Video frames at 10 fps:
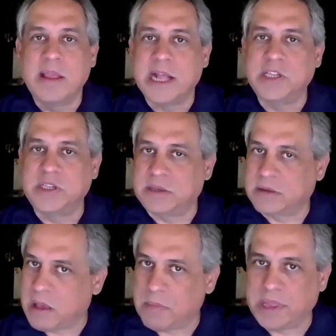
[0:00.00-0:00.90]
That's
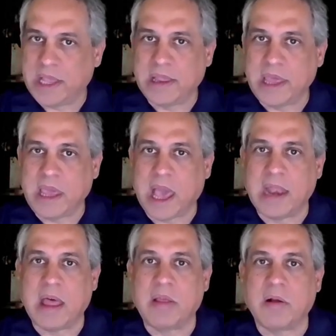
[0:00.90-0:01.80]
completely
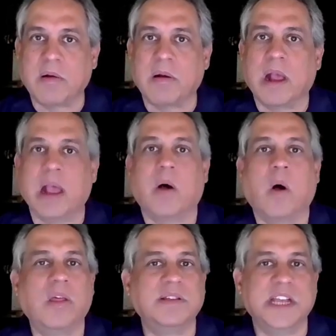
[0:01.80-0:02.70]
another,
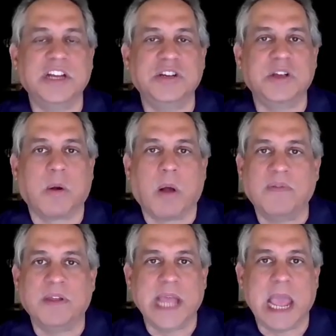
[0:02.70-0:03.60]
all those issues are
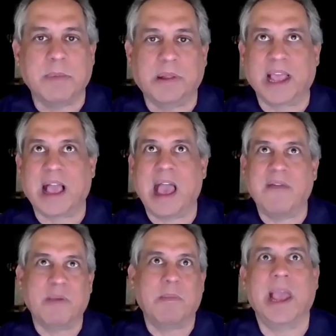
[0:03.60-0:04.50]
off the table. Like, I
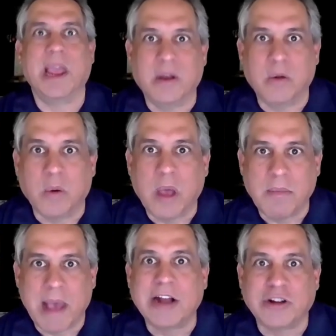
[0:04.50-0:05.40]
have to buy a new
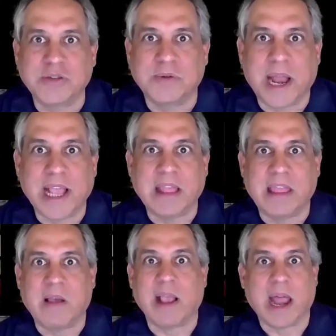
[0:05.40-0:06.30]
mattress when I get
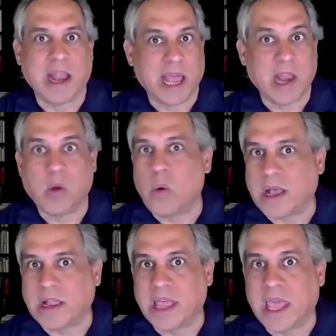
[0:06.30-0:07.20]
there, I got to get it
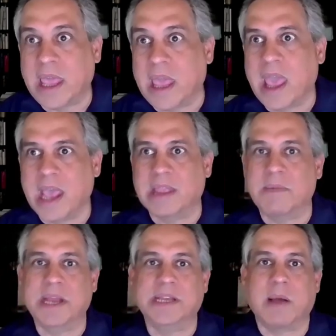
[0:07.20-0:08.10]
quickly. In the
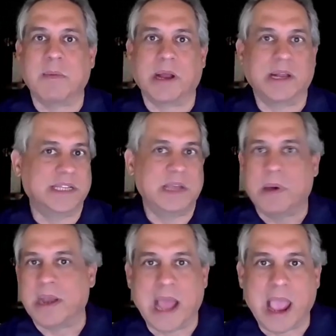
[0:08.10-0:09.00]
meantime, we're going to sleep
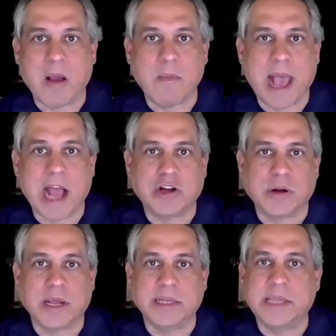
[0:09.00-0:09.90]
on an air
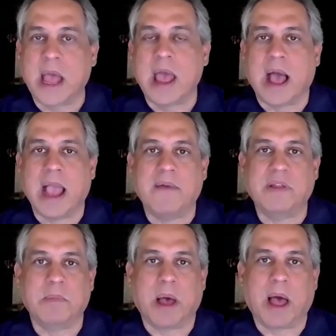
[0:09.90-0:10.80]
mattress. I have
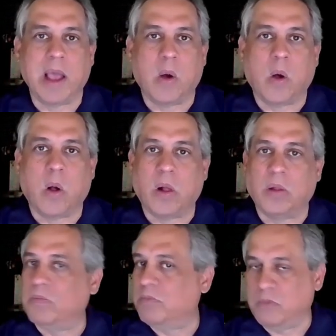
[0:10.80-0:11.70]
to buy
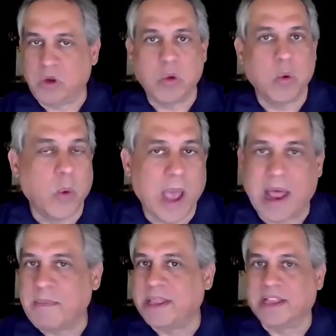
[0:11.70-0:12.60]
all new.
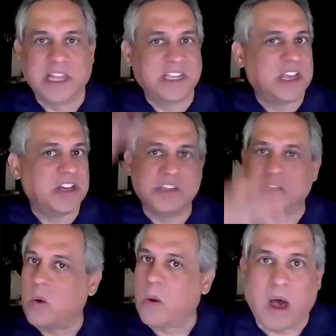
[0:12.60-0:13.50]
I mean, the list could just
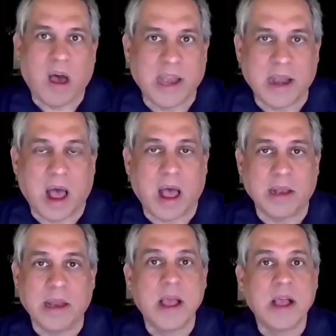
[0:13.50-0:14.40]
go on and
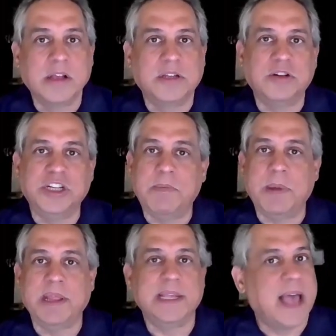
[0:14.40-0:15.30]
on. So
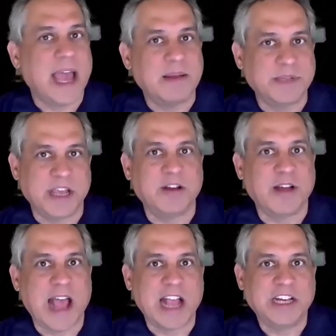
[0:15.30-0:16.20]
shipping these items
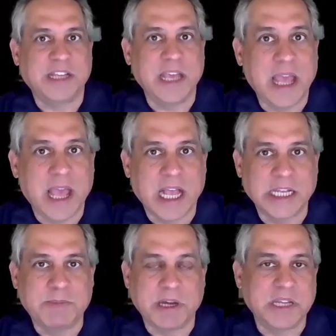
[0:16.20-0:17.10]
internationally,
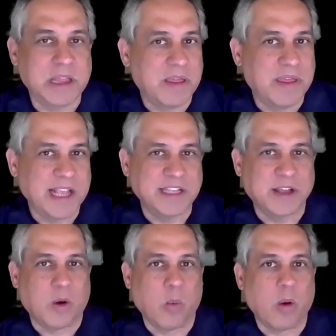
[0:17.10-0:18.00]
especially the things that
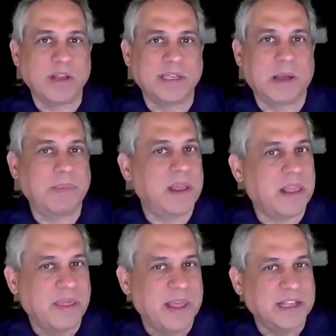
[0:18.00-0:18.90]
are worth something,
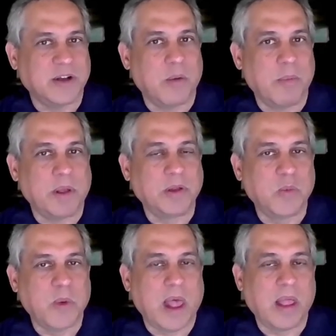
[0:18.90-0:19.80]
the things that are built
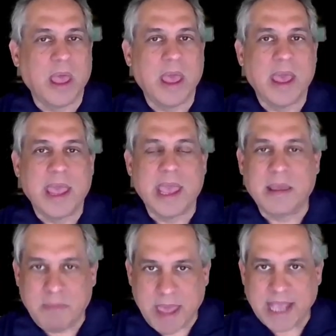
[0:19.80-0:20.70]
well,
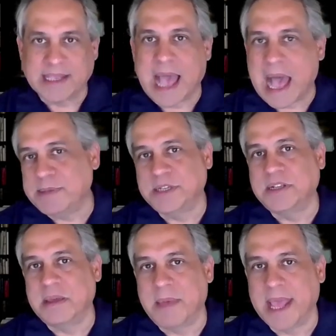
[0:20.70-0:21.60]
it makes
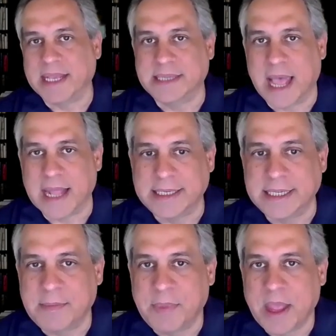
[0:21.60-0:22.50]
absolutely makes
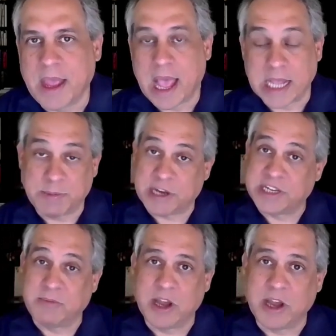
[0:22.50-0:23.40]
sense,
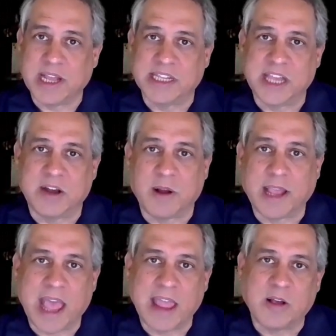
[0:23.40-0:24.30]
especially when you consider
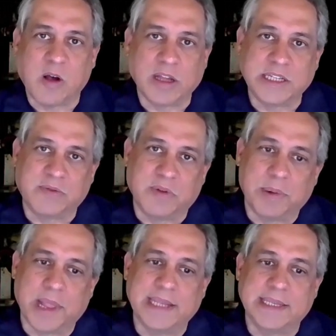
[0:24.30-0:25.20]
again the cost of
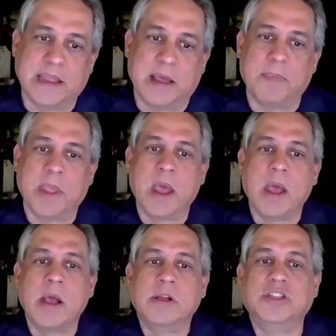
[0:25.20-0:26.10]
replacing them.
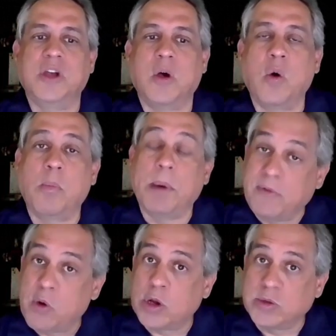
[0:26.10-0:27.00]
So, but
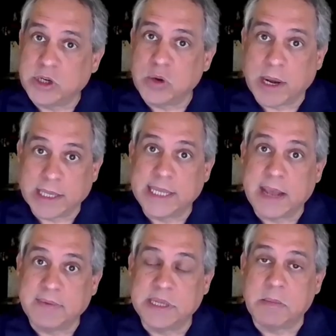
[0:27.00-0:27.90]
of course, we do want to
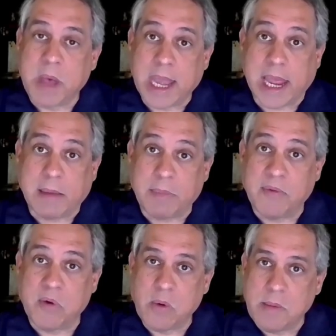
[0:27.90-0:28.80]
save some money
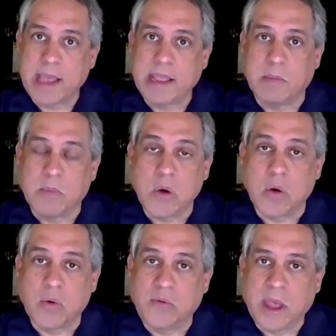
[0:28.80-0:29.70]
before we make the
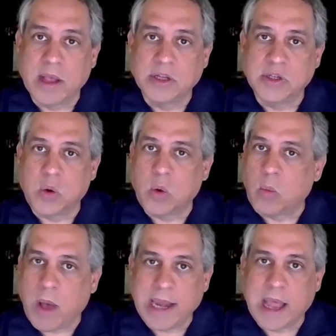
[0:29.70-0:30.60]
move. So
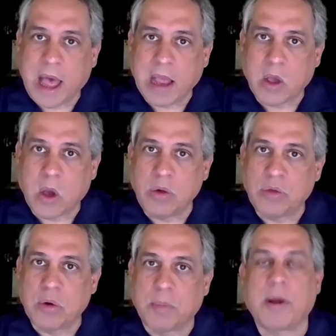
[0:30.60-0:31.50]
why not go
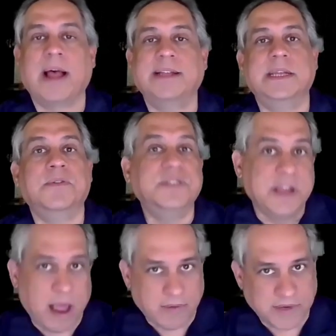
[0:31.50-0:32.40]
through a process
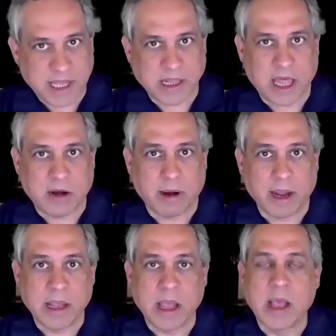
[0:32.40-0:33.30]
of decluttering?